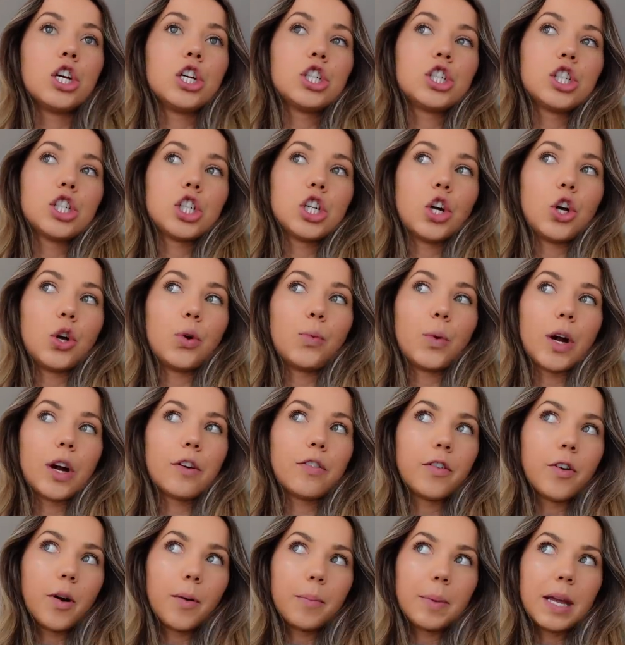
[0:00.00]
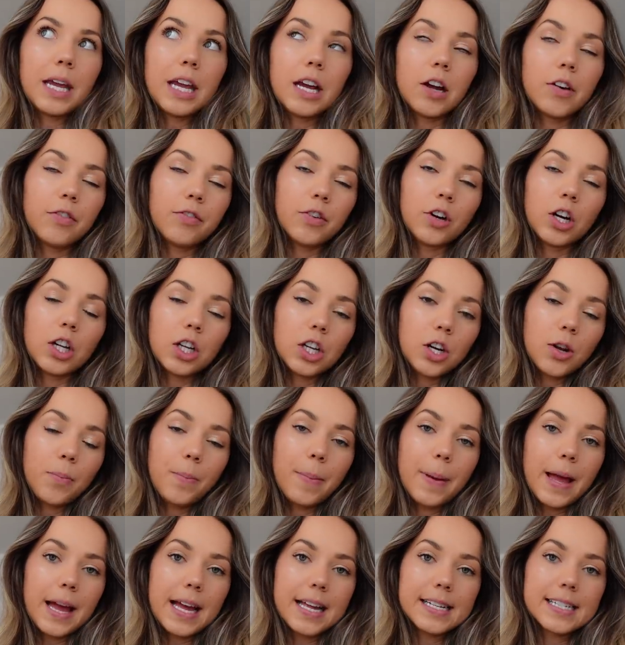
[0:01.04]
she'll work from here for a little
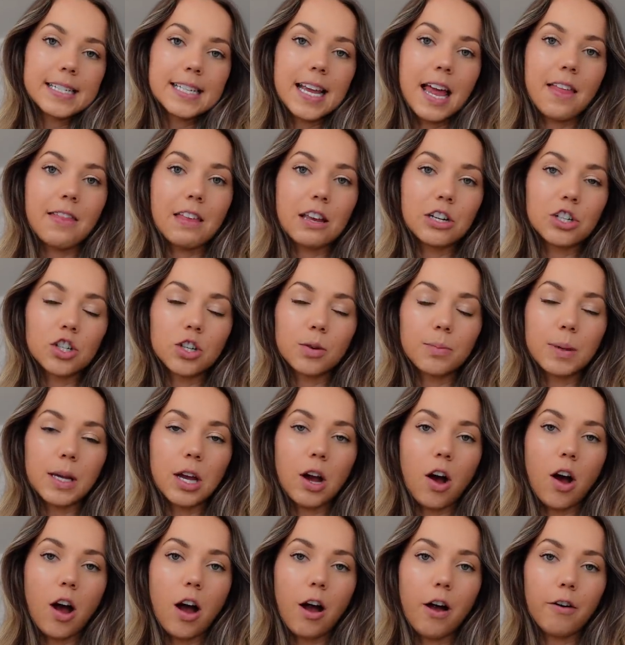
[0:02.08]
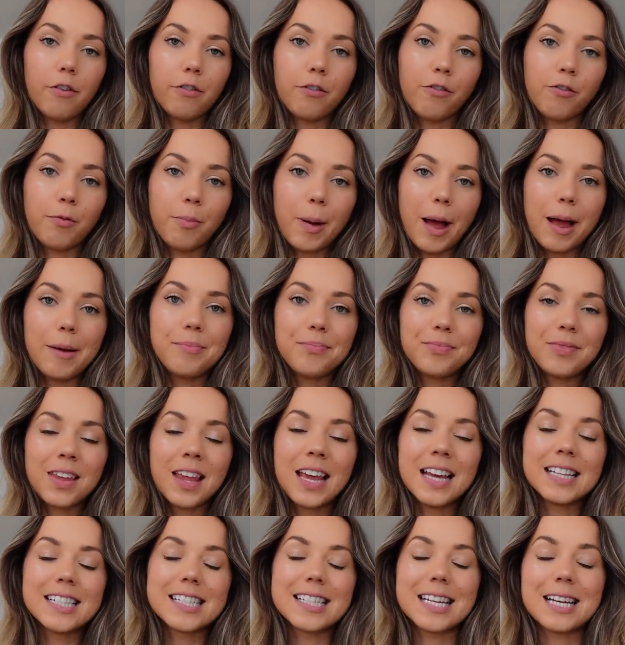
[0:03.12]
bit, and then she'll be off, but
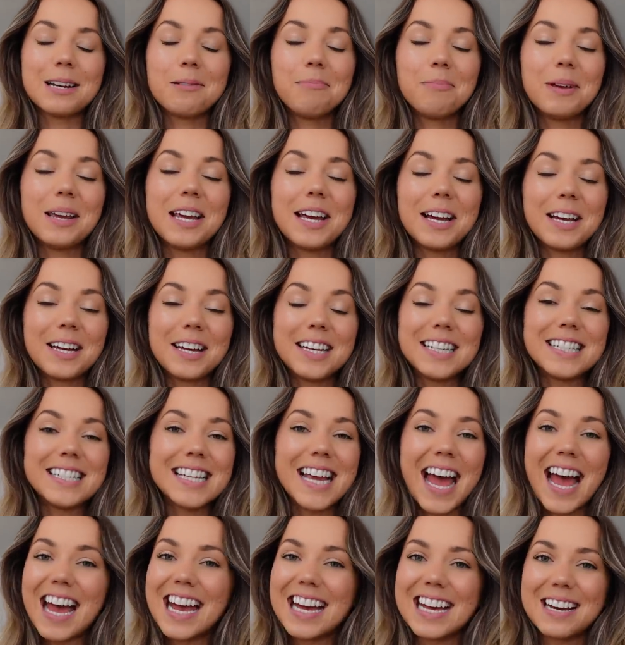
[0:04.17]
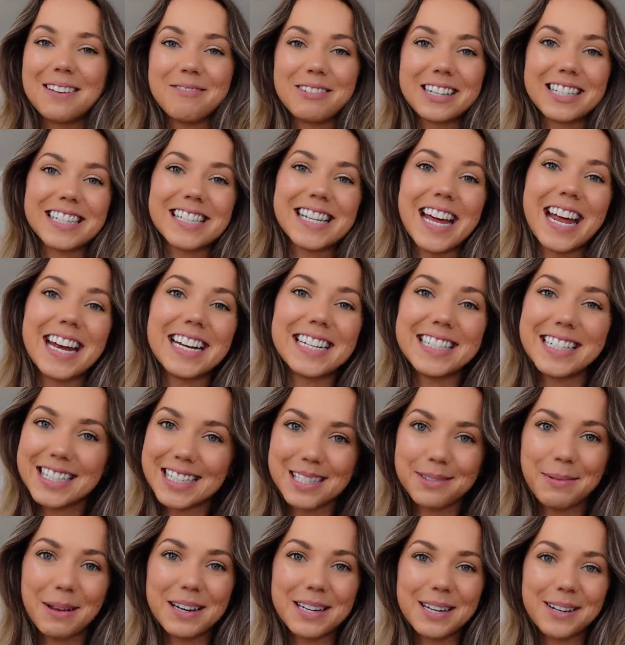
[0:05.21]
it's gonna be a good day, and I'm excited to
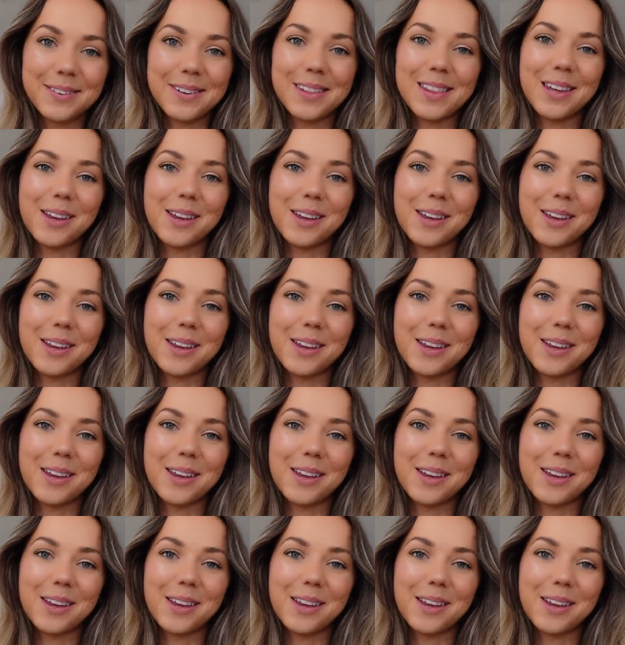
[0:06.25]
spend it with